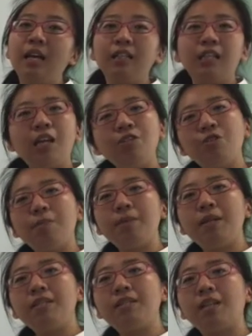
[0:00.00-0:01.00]
The
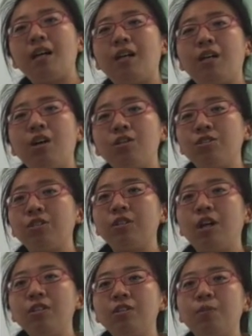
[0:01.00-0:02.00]
HMS should
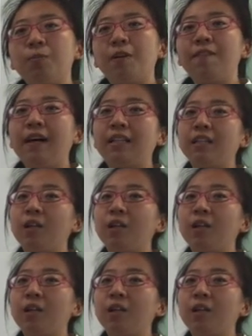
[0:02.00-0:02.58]
also provide